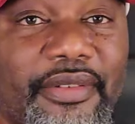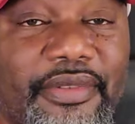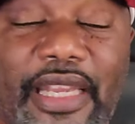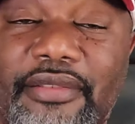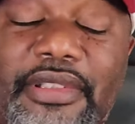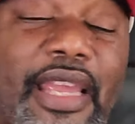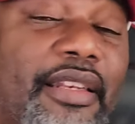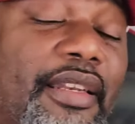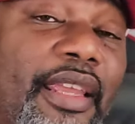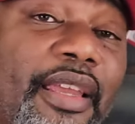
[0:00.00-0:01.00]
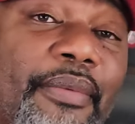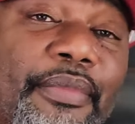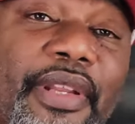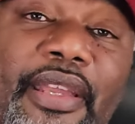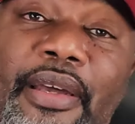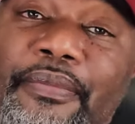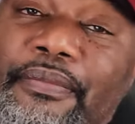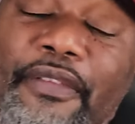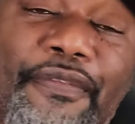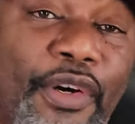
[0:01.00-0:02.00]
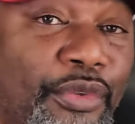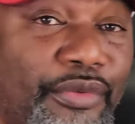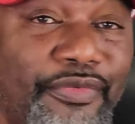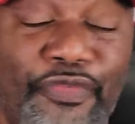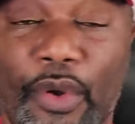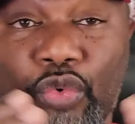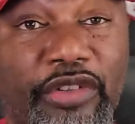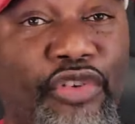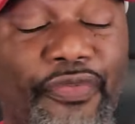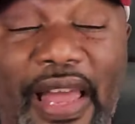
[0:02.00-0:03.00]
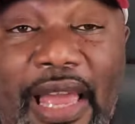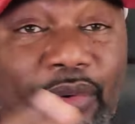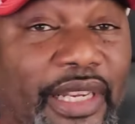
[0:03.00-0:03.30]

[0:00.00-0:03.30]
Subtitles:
That damn 4-2-5,